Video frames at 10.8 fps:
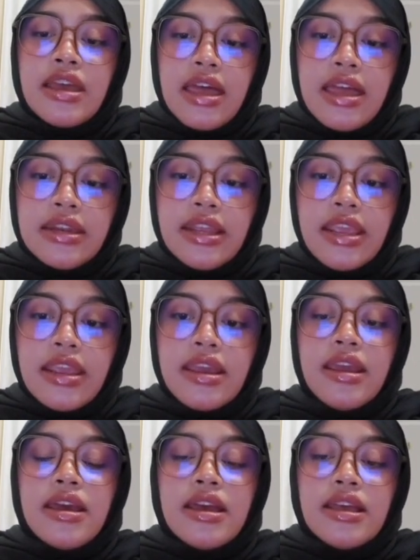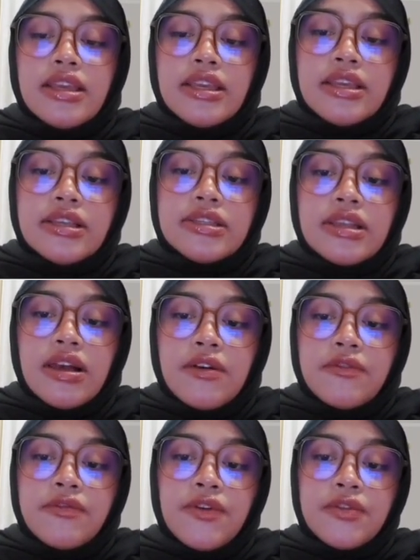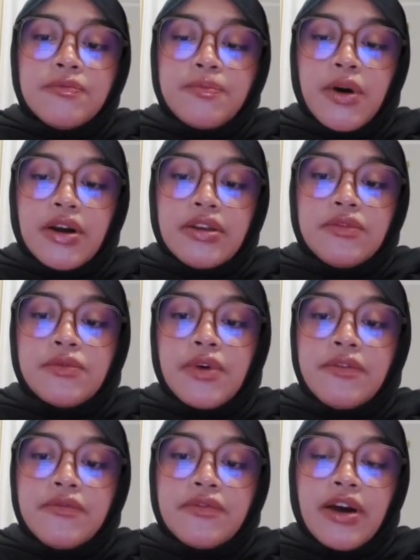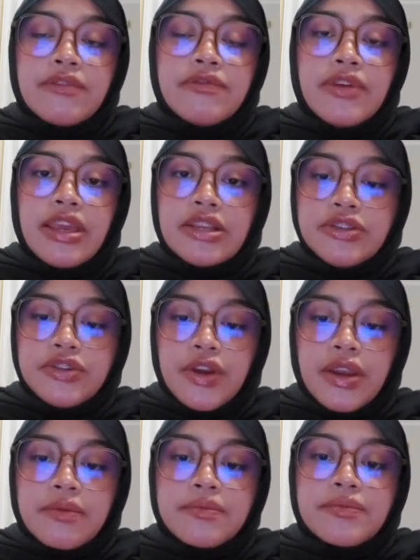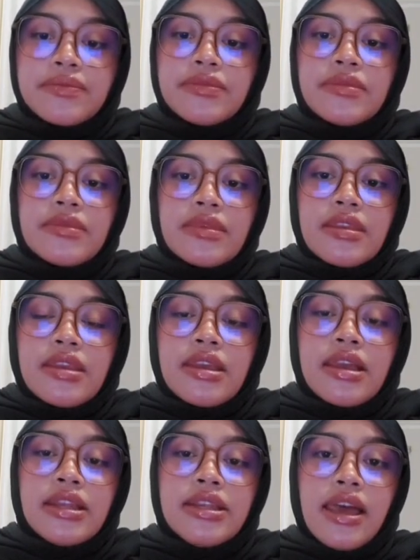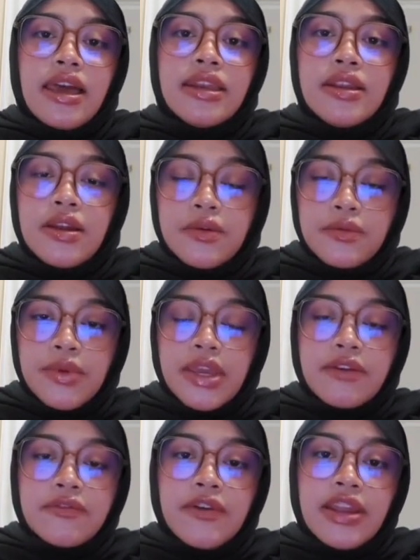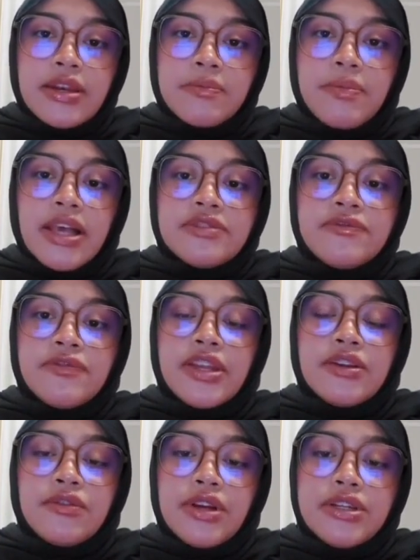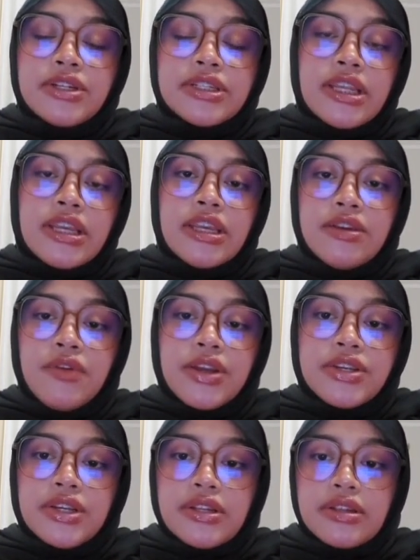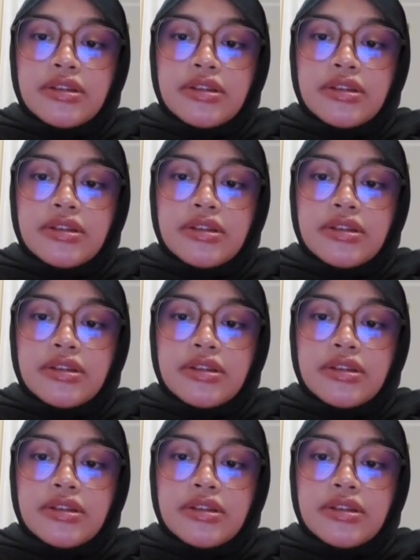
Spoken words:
and A is 4.1583. Then we can find the best fit quadratic equation,